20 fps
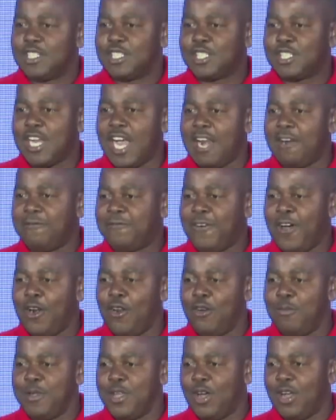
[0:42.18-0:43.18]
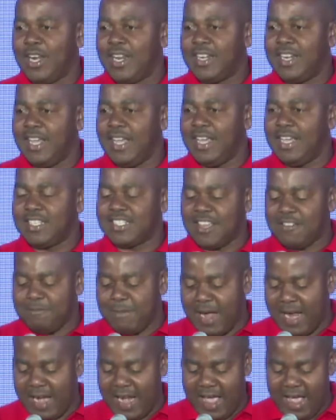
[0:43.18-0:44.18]
shall follow me all the days of
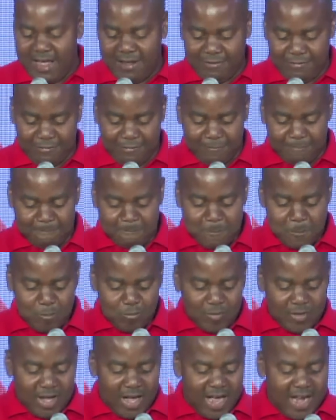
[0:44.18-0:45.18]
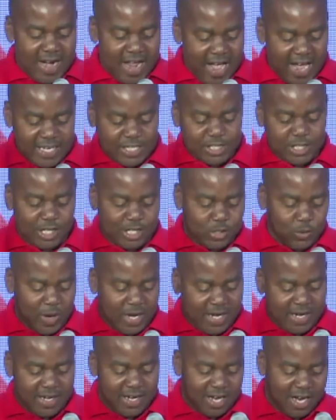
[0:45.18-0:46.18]
my life, and I shall
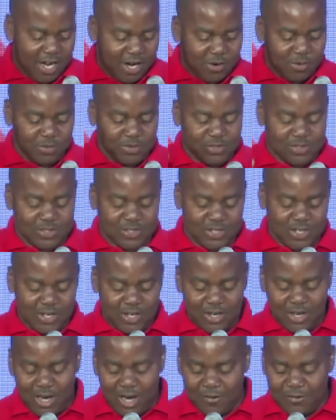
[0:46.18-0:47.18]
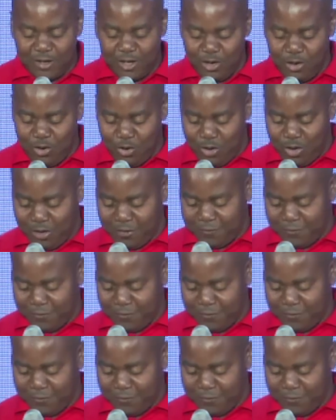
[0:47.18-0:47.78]
dwell in the house of the Lord